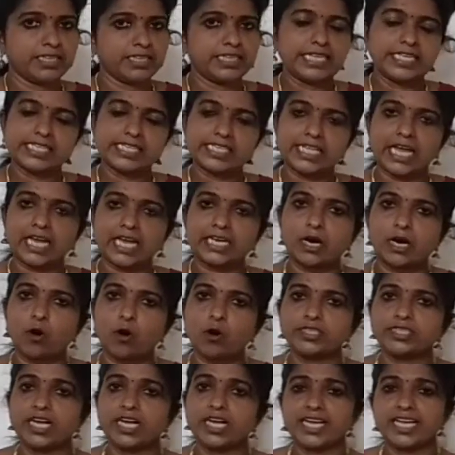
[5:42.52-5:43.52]
These are
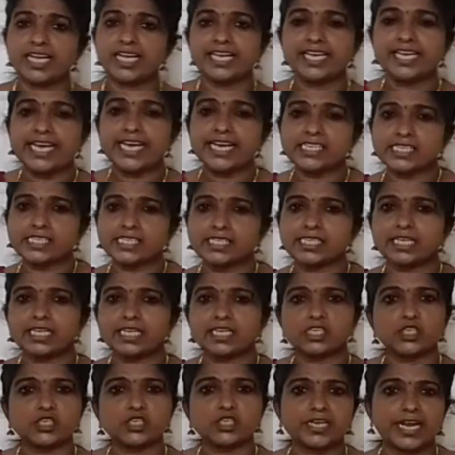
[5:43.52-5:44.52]
called the S
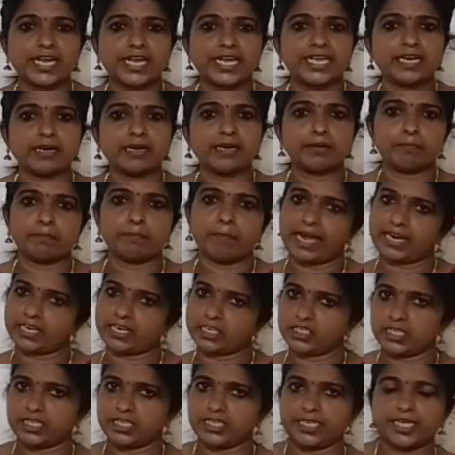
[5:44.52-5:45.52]
strain
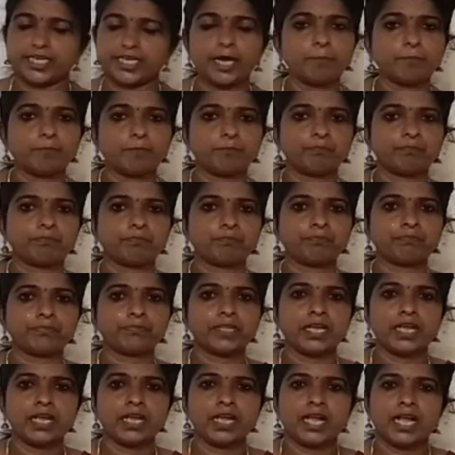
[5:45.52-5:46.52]
bacteria.
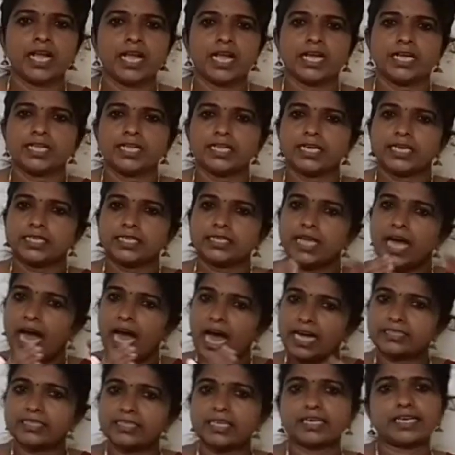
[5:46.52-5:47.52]
The
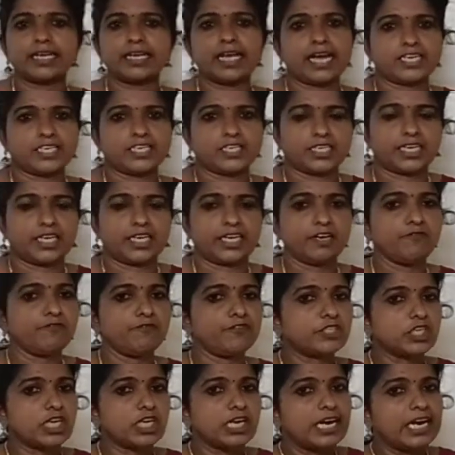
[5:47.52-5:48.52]
other category,
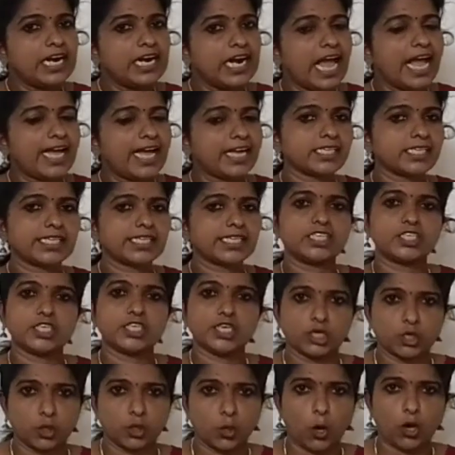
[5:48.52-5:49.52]
which lacks
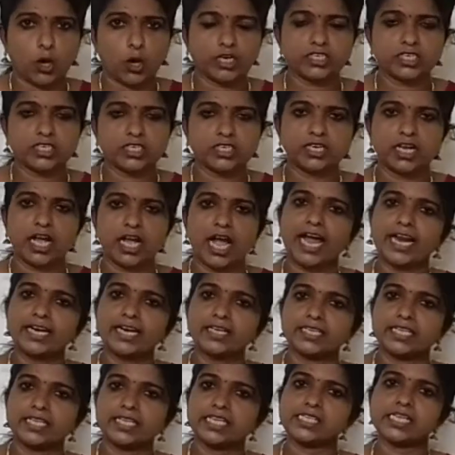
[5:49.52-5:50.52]
such a coat,
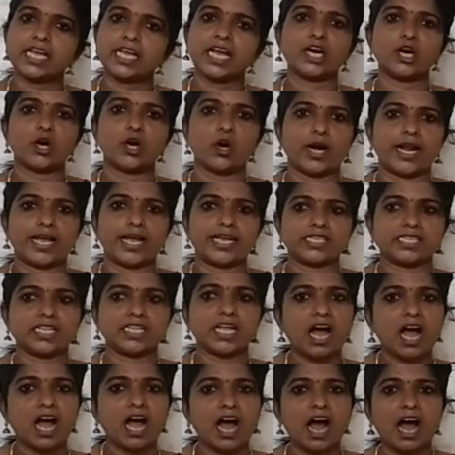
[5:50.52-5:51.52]
and these are known as
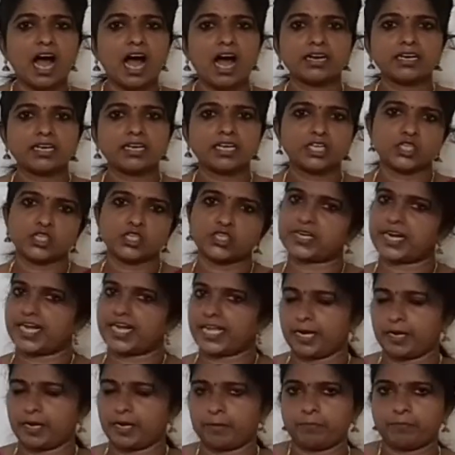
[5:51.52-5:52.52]
the R
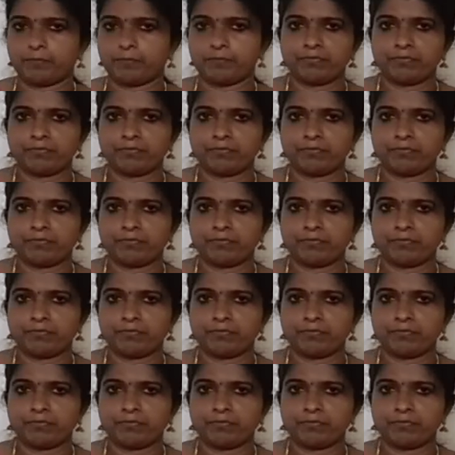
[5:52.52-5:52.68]
strain.